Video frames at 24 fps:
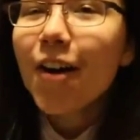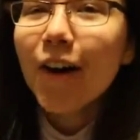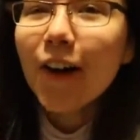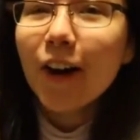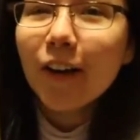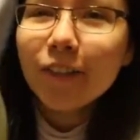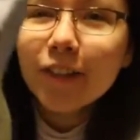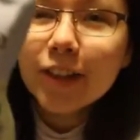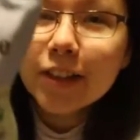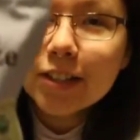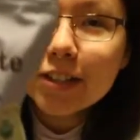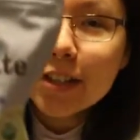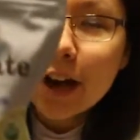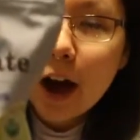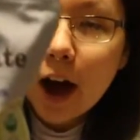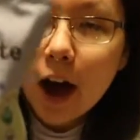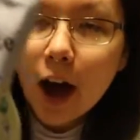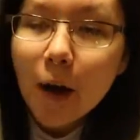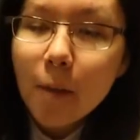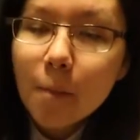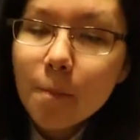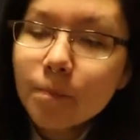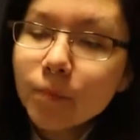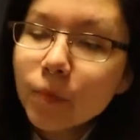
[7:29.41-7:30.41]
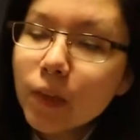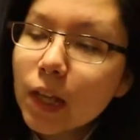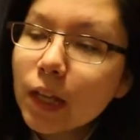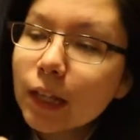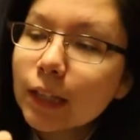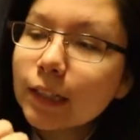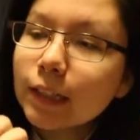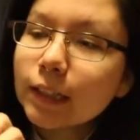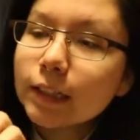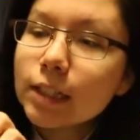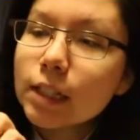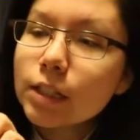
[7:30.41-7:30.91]
On the top,
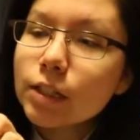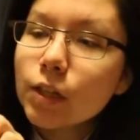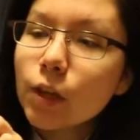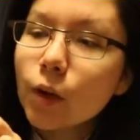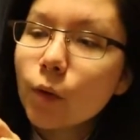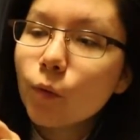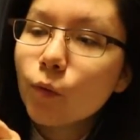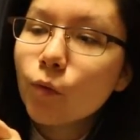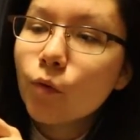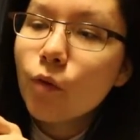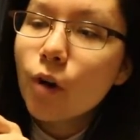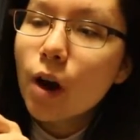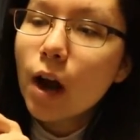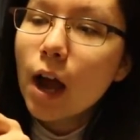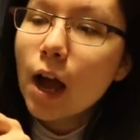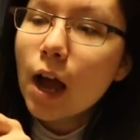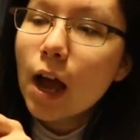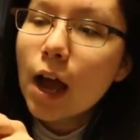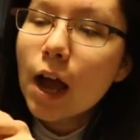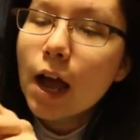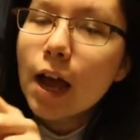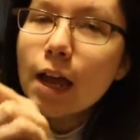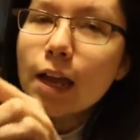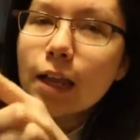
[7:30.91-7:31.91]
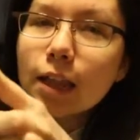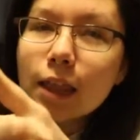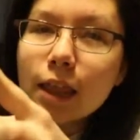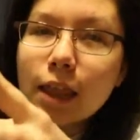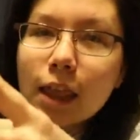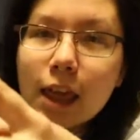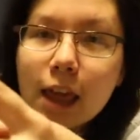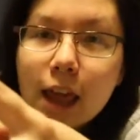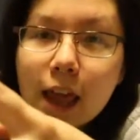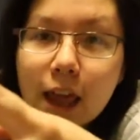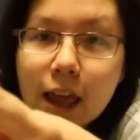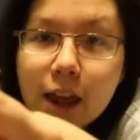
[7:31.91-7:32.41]
it says it right
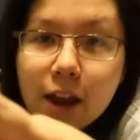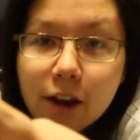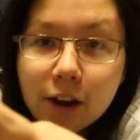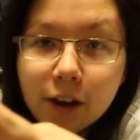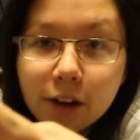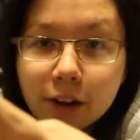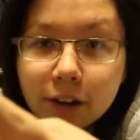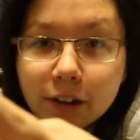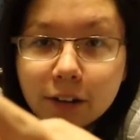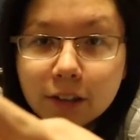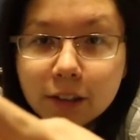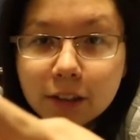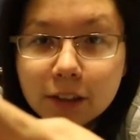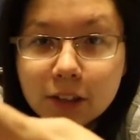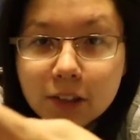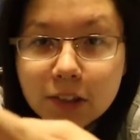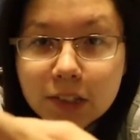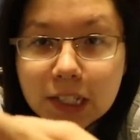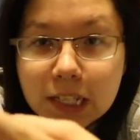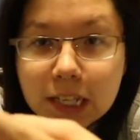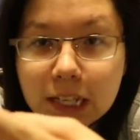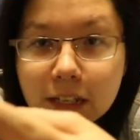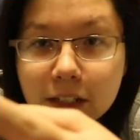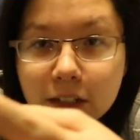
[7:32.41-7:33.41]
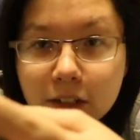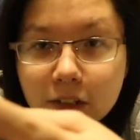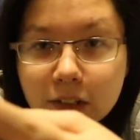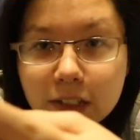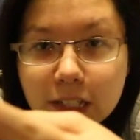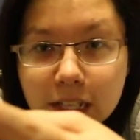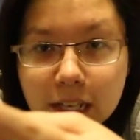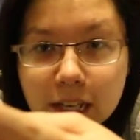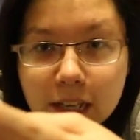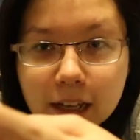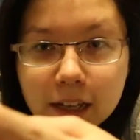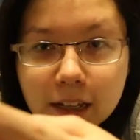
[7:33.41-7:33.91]
there. You see it? Do you
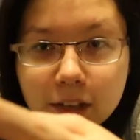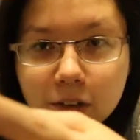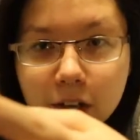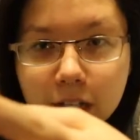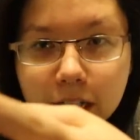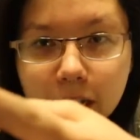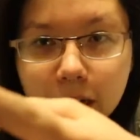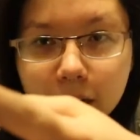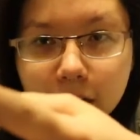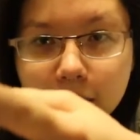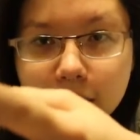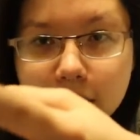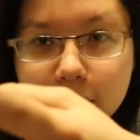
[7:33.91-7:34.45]
see it? It's right there.